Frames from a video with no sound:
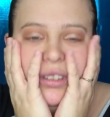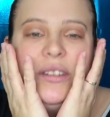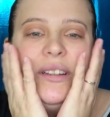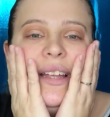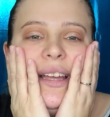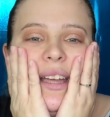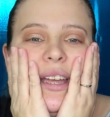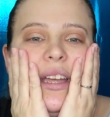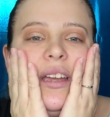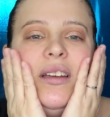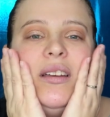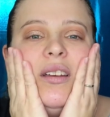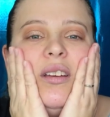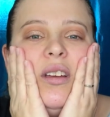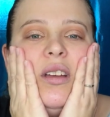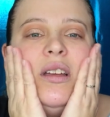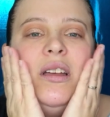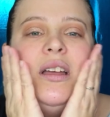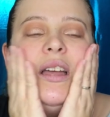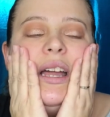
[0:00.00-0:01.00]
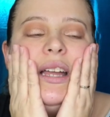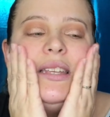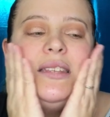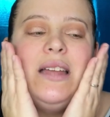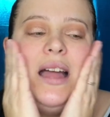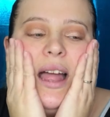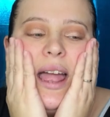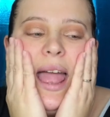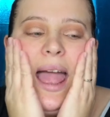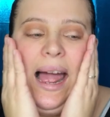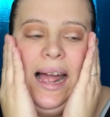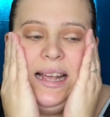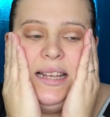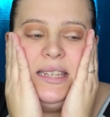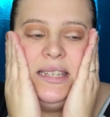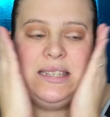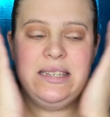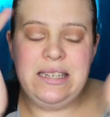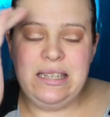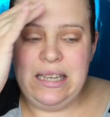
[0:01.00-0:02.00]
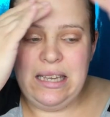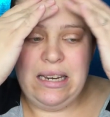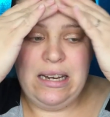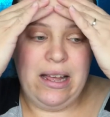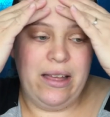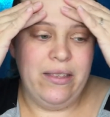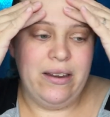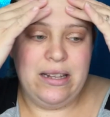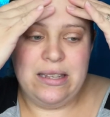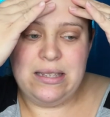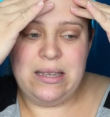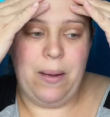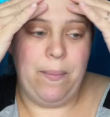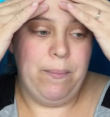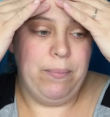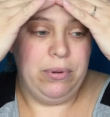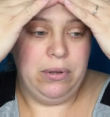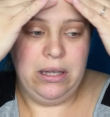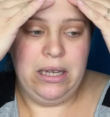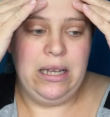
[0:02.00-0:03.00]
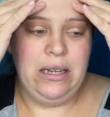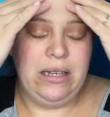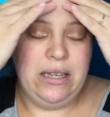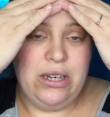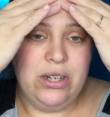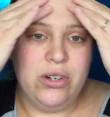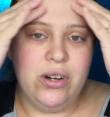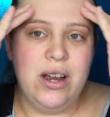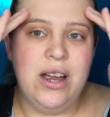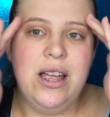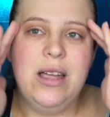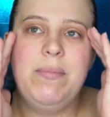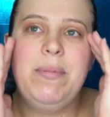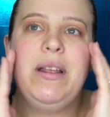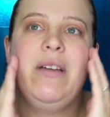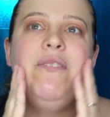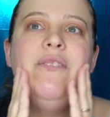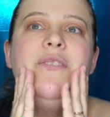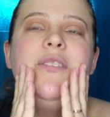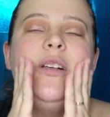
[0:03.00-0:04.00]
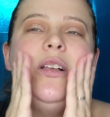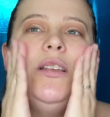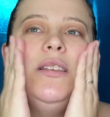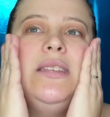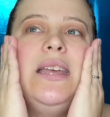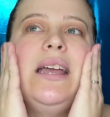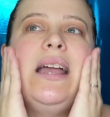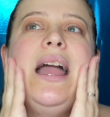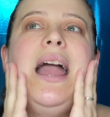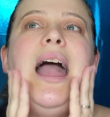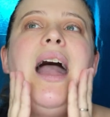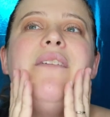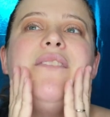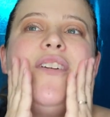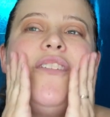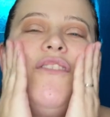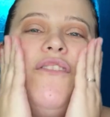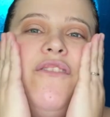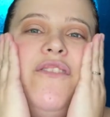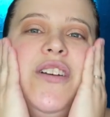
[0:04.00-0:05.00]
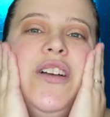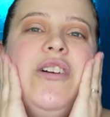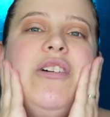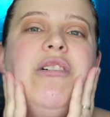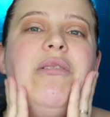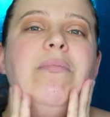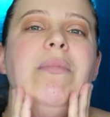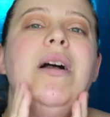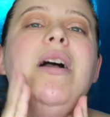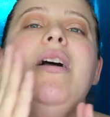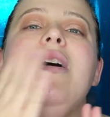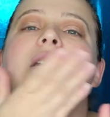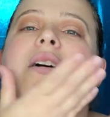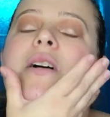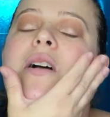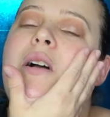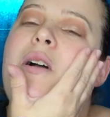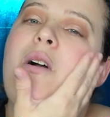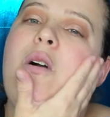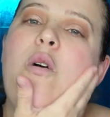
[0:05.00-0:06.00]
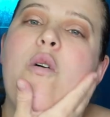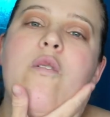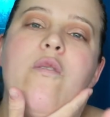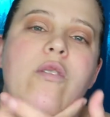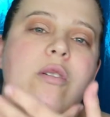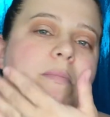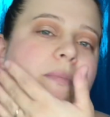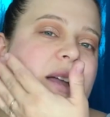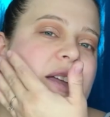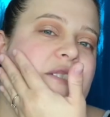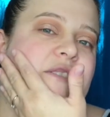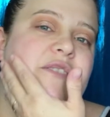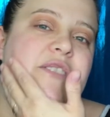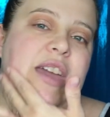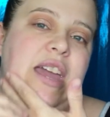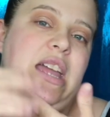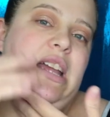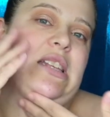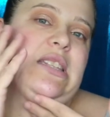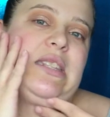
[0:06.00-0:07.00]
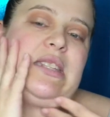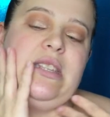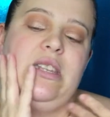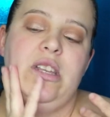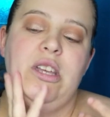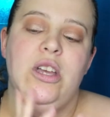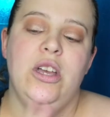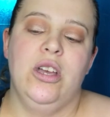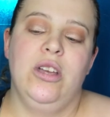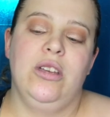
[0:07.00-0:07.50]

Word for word: Like, it's not as sticky now that it's completely dry, but it feels like I have a film over my face.